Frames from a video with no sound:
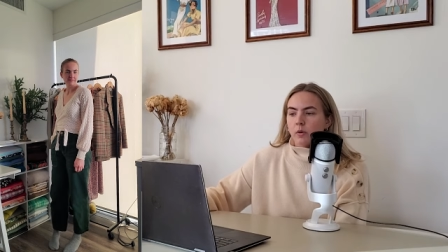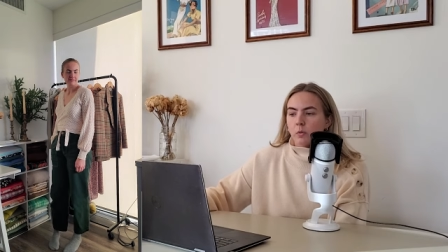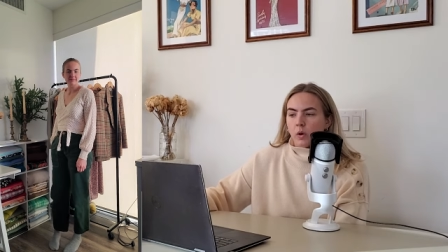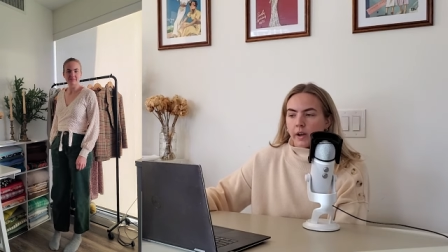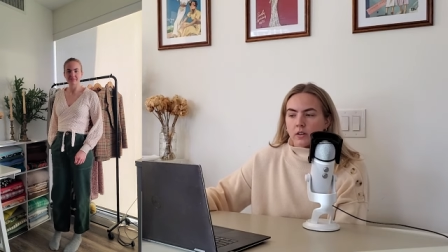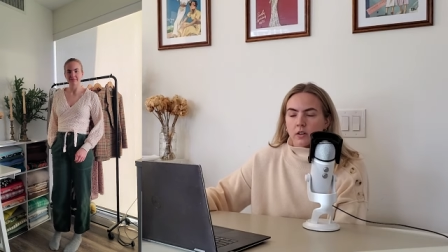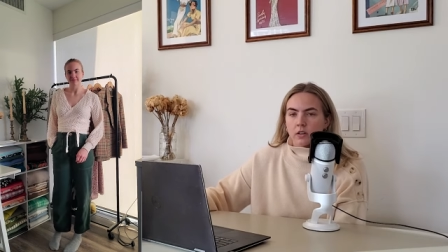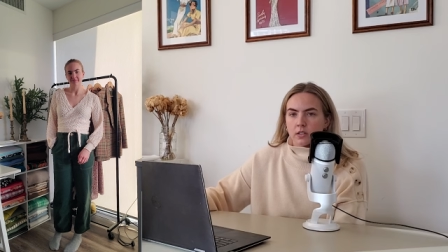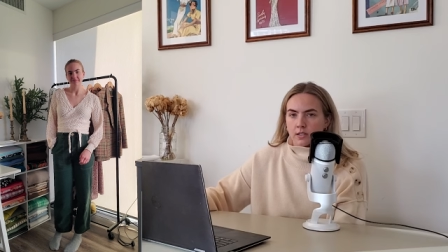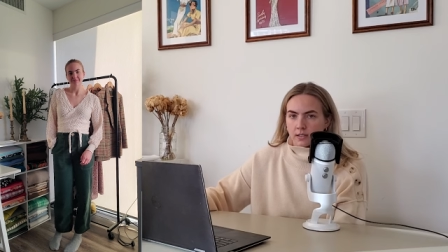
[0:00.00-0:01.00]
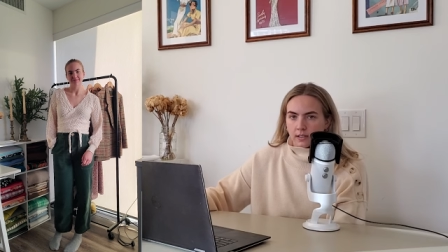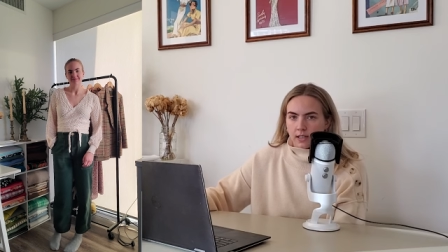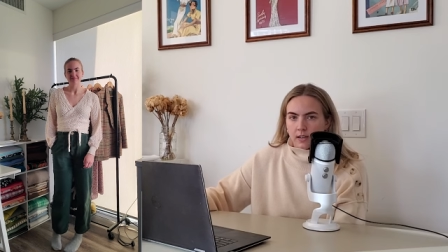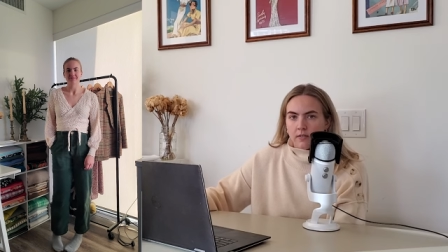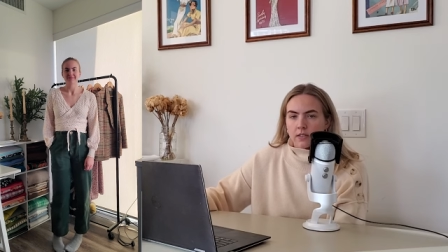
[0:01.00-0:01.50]
wider
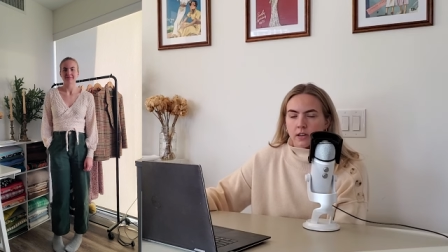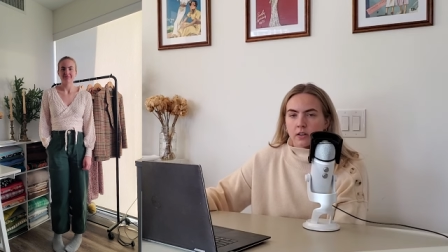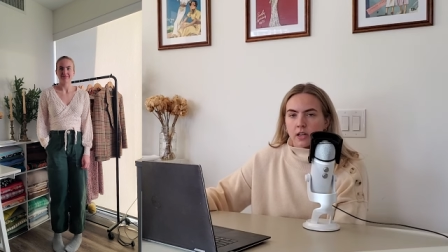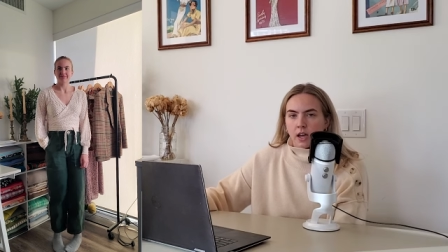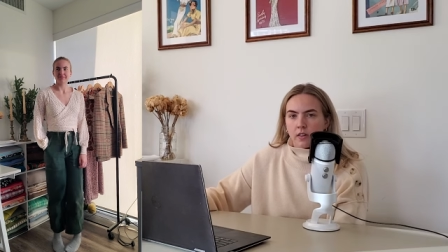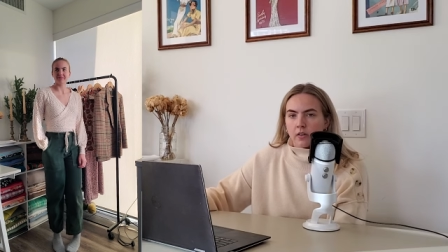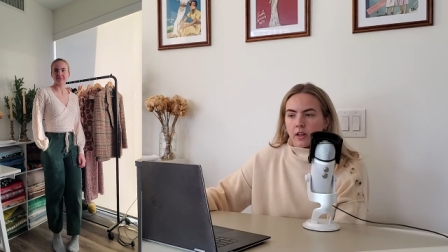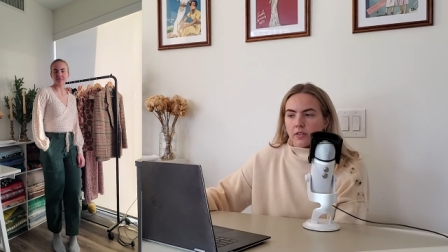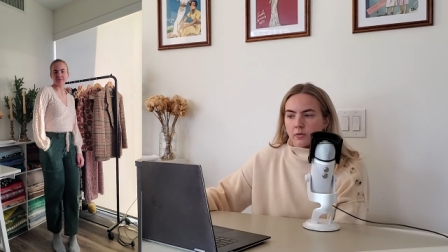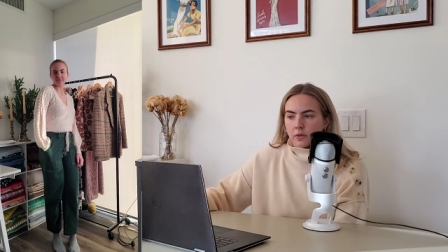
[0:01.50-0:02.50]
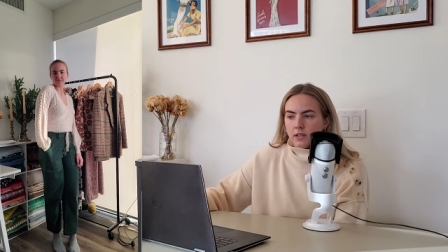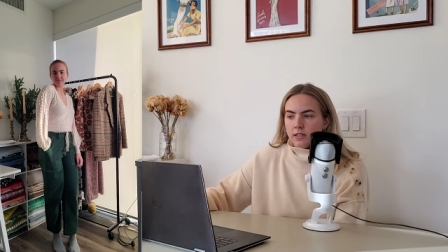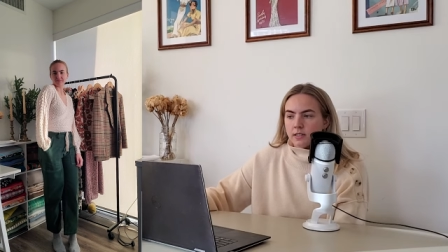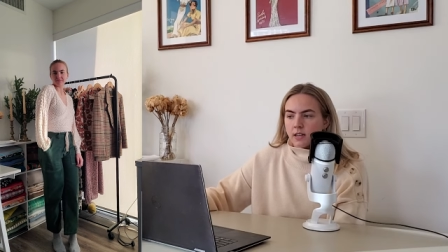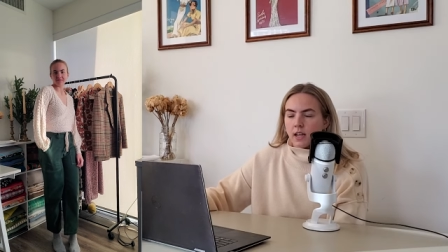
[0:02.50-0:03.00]
sleeves that are gathered at the
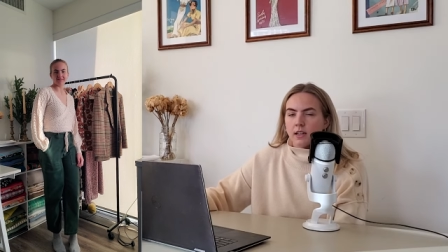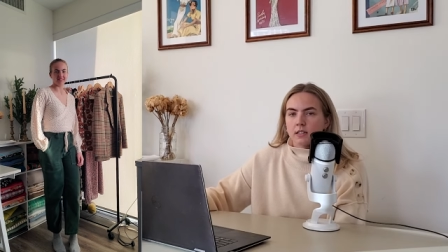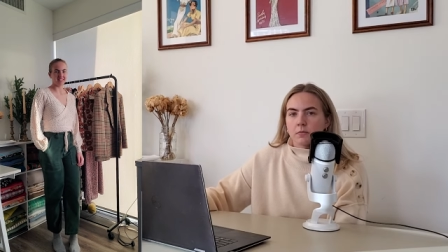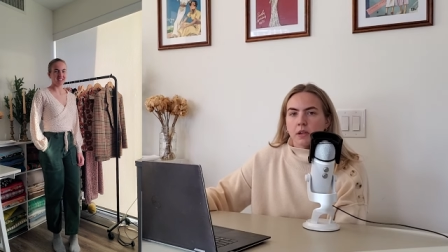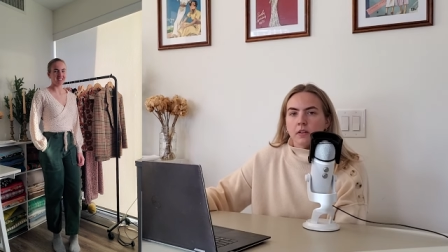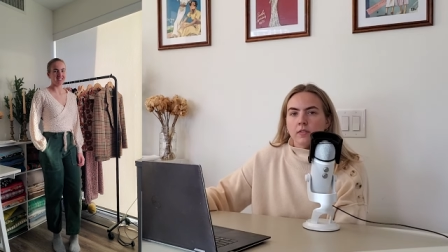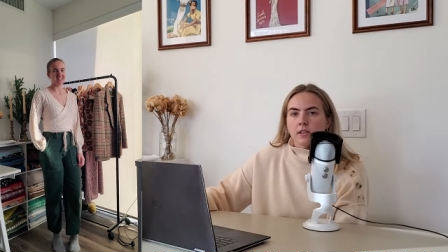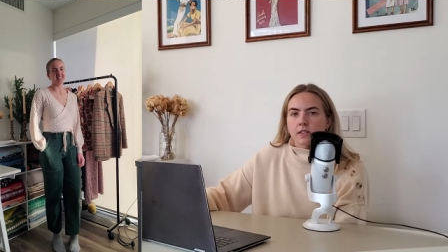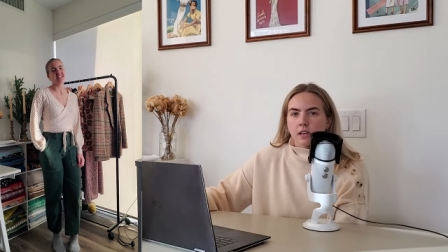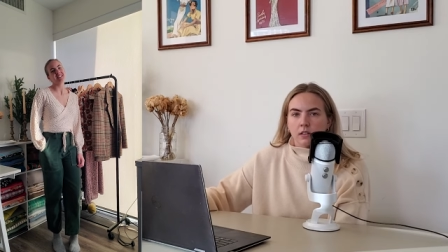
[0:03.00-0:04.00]
wrist and it's made of this